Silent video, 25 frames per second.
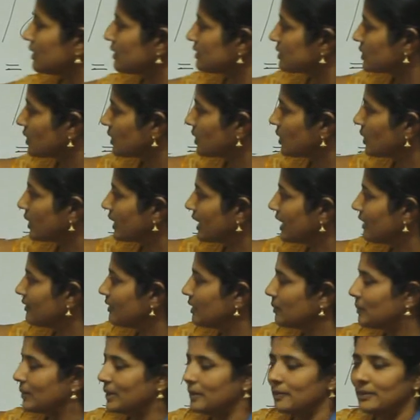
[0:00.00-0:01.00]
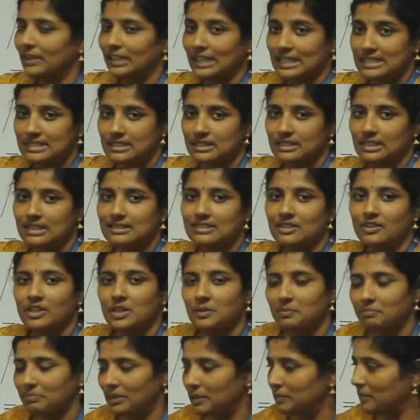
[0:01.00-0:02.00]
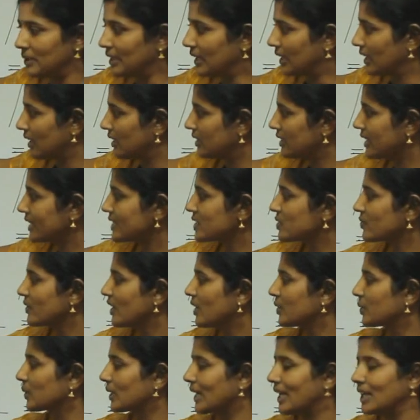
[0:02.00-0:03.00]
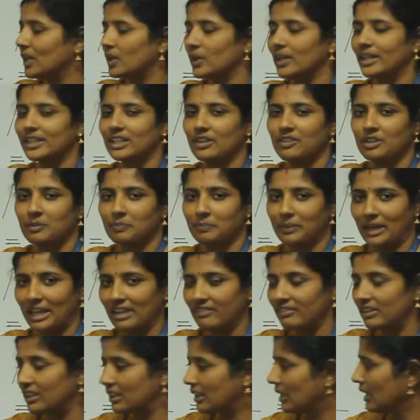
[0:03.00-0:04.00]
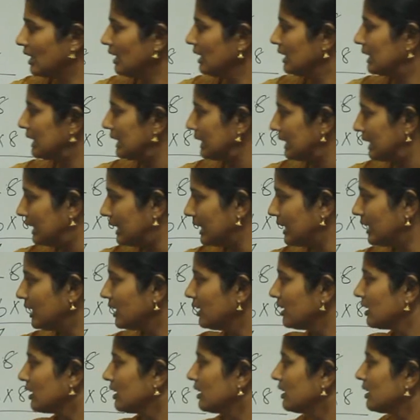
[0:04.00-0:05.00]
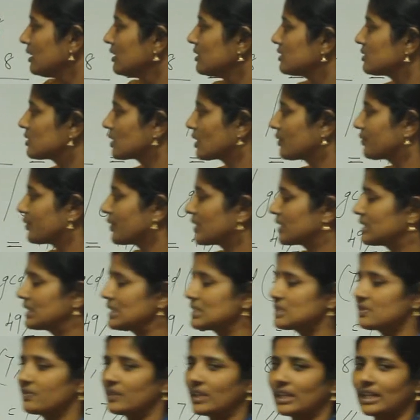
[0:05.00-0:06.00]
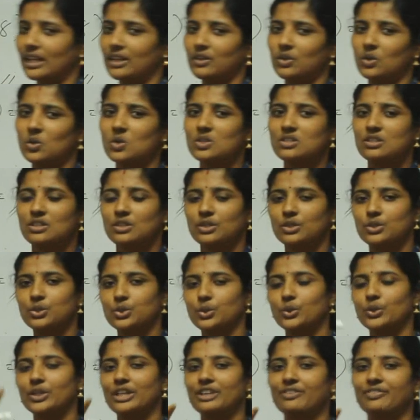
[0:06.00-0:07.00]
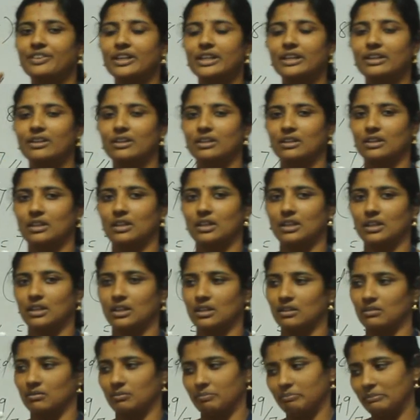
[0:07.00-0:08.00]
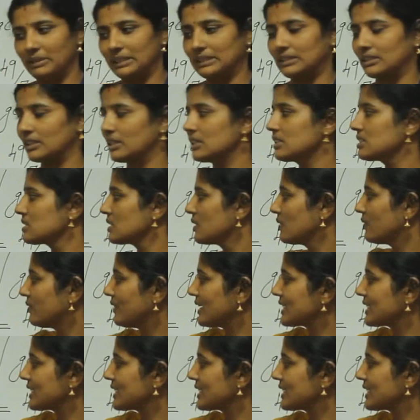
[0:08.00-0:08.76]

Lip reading: So E will be considered as our public key. Next we have to calculate our private key D. So for this we can use two different methods.